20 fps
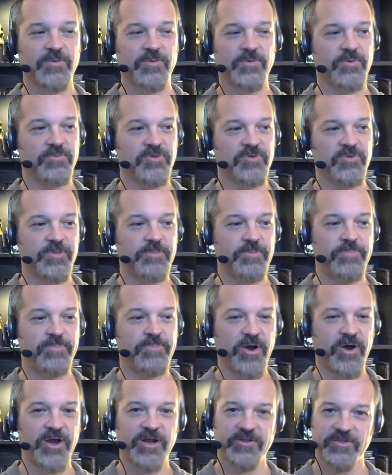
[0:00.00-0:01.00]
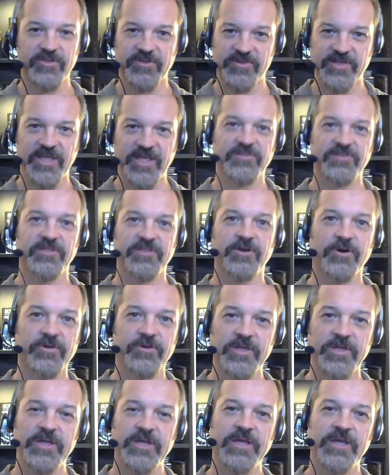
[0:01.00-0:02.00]
They were to be buried under the sands of the
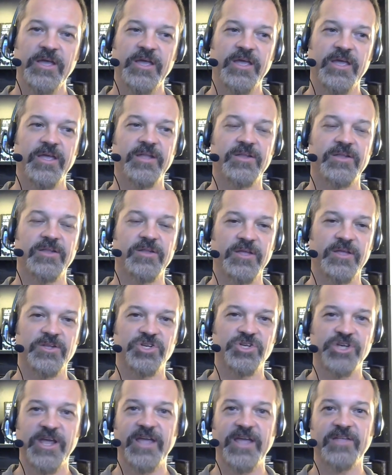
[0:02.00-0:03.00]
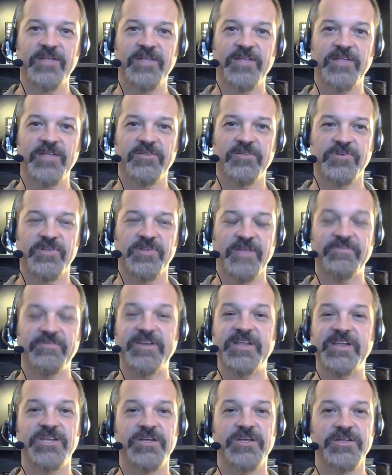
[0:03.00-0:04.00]
earth in chains for
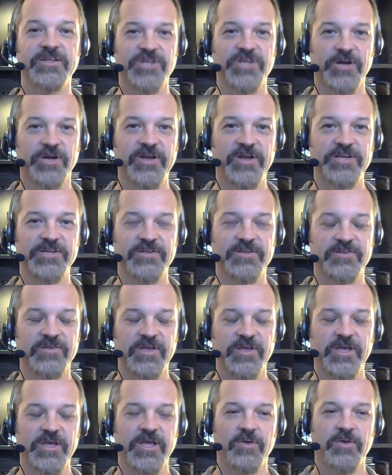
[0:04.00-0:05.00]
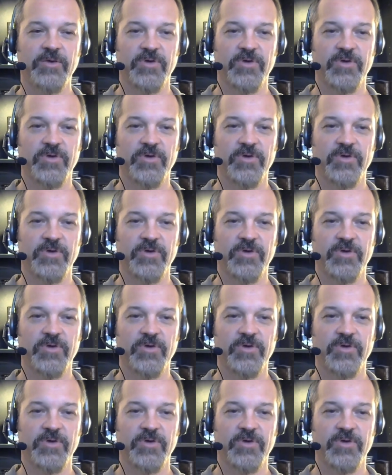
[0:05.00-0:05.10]
70 generations.